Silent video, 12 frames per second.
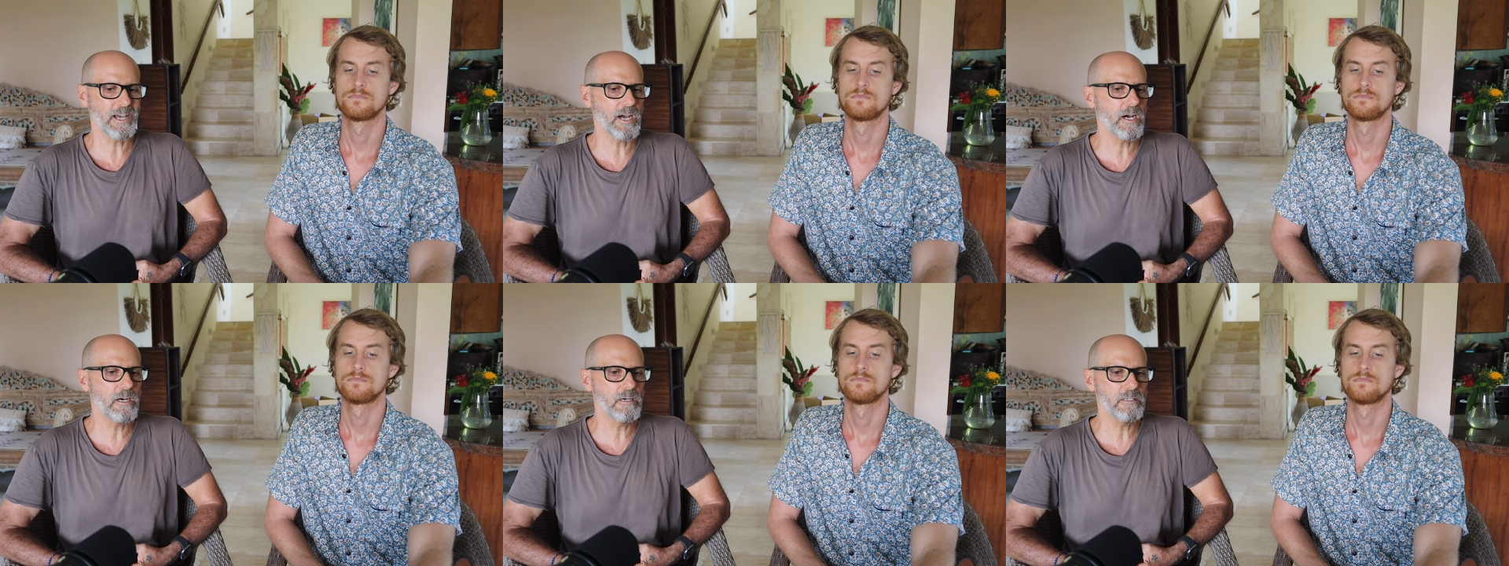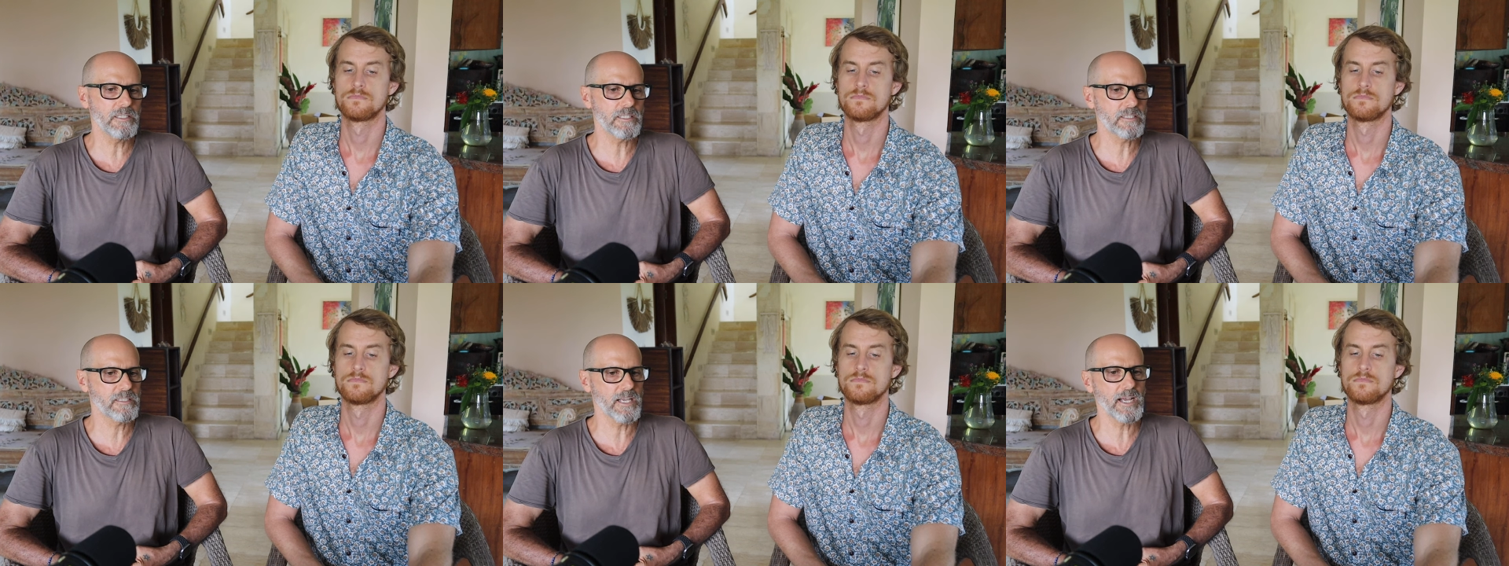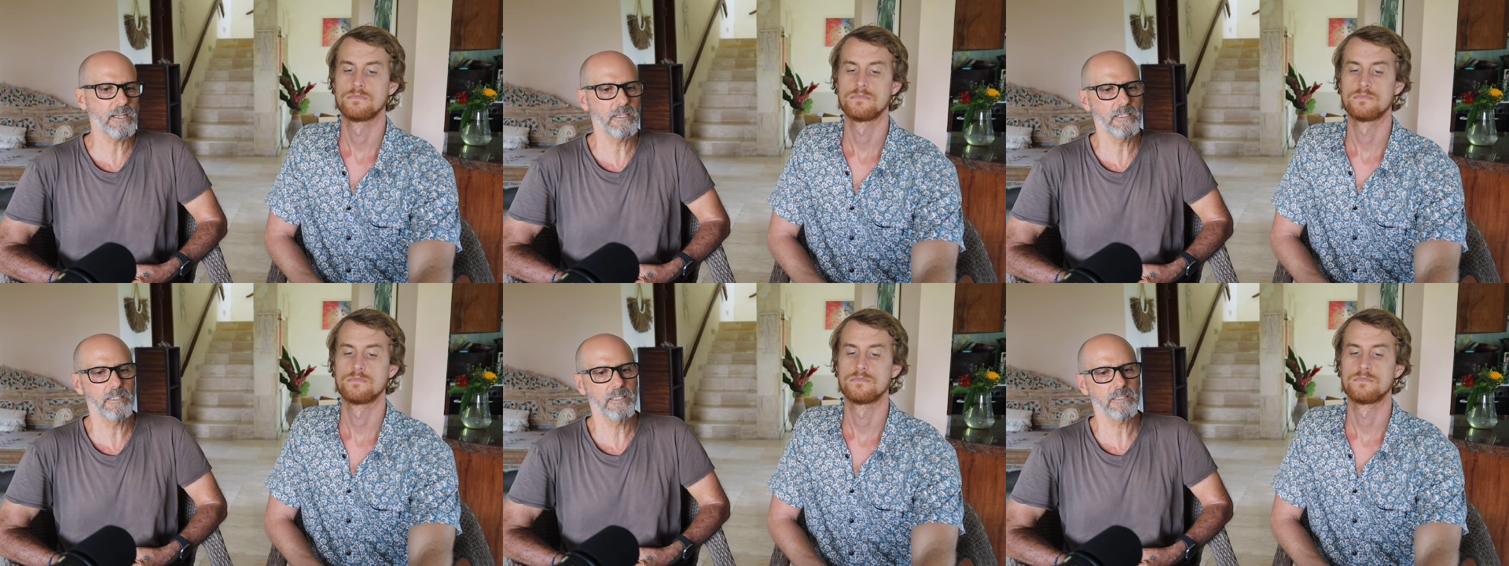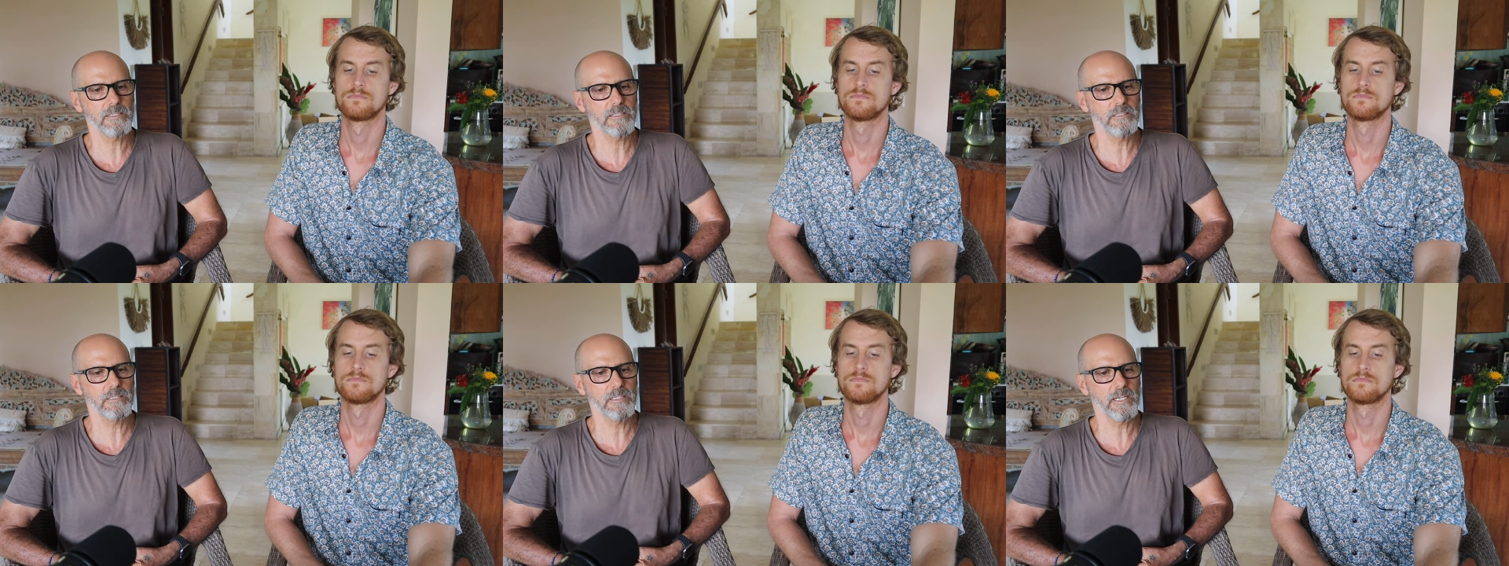Speaker 1: How exactly that's
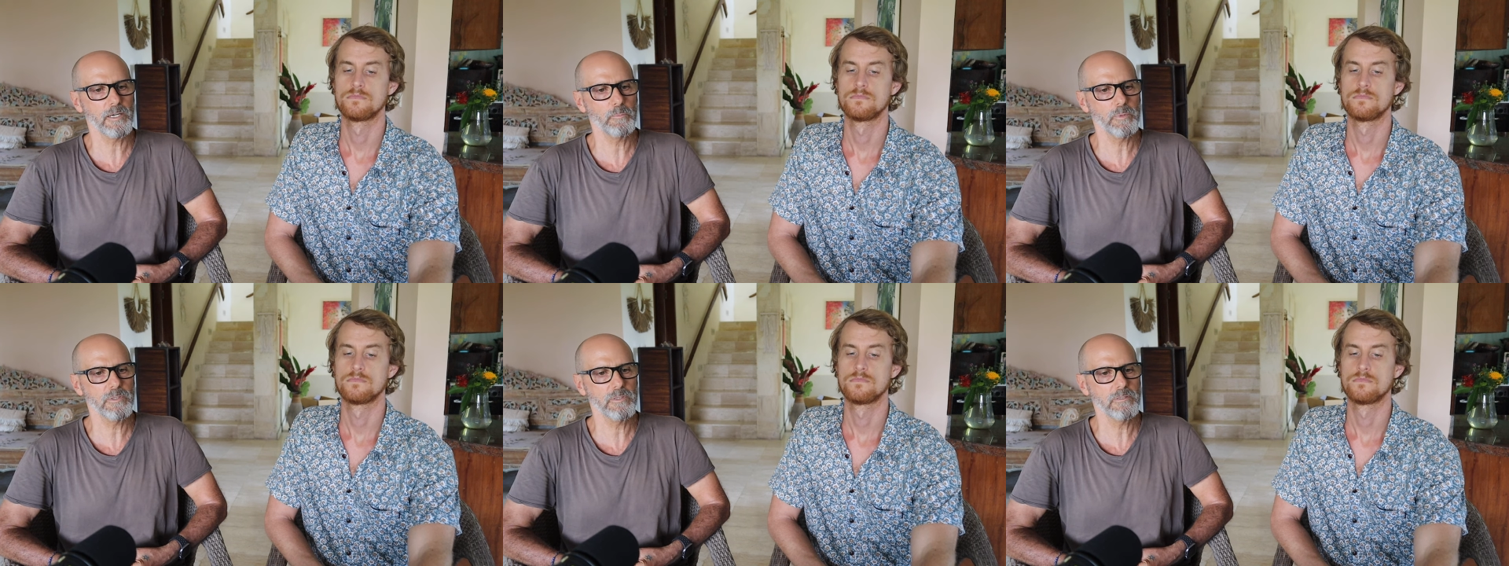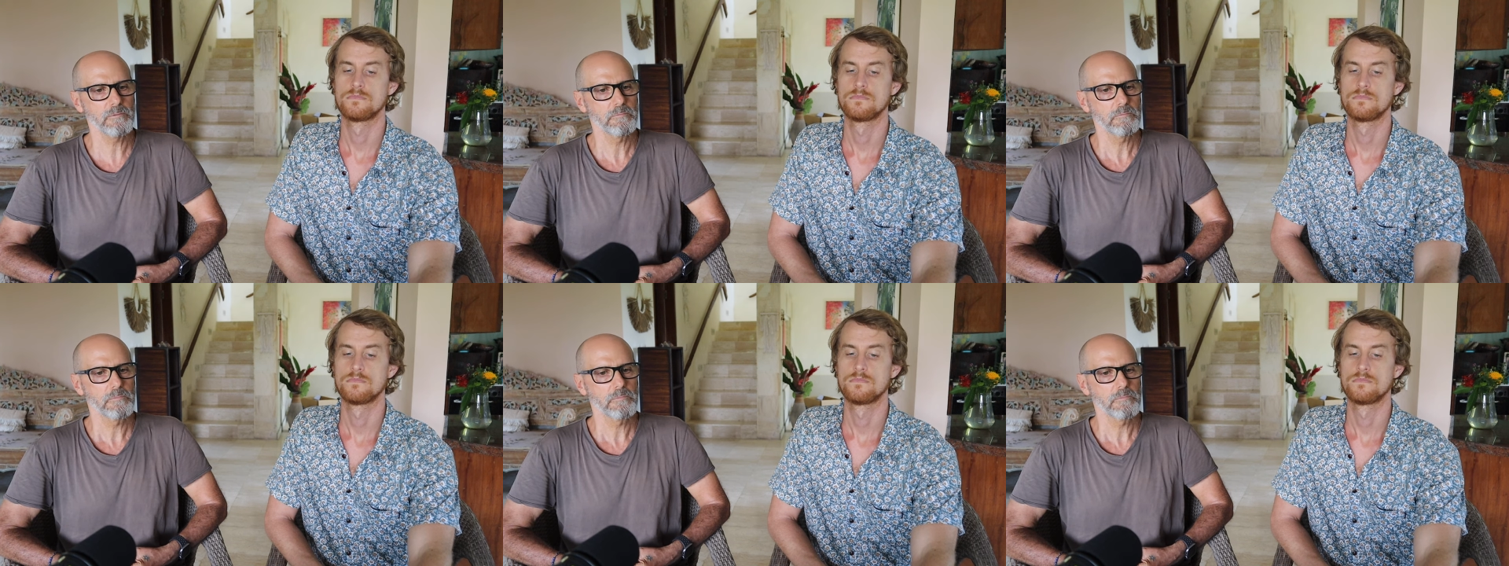going to happen,